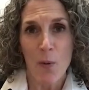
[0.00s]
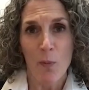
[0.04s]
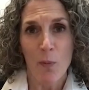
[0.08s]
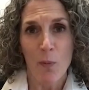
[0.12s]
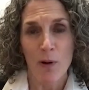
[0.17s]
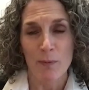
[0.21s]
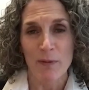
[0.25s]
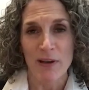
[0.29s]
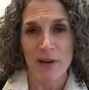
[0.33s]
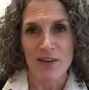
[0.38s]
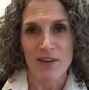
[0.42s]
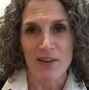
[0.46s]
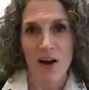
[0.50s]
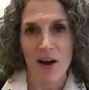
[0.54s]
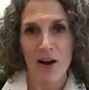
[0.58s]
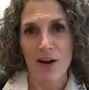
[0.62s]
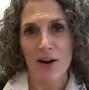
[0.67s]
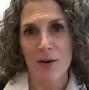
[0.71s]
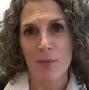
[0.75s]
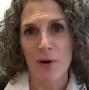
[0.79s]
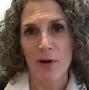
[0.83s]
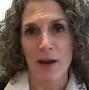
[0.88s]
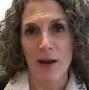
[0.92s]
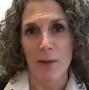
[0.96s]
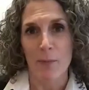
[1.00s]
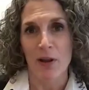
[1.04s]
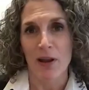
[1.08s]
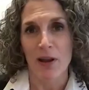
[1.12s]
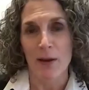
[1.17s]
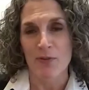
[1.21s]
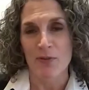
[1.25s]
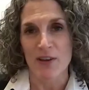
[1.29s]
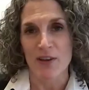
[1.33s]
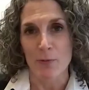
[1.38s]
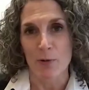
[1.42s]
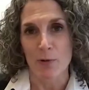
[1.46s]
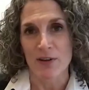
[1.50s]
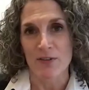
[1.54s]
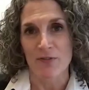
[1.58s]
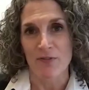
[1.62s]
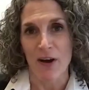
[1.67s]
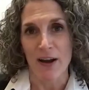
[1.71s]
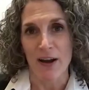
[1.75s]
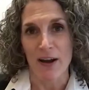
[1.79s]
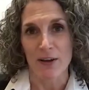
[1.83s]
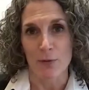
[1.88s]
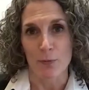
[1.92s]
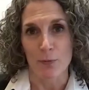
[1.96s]
When we talk about epilepsy, we
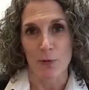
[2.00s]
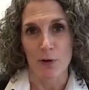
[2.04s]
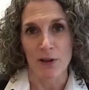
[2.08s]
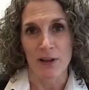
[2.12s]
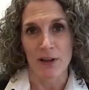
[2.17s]
divide it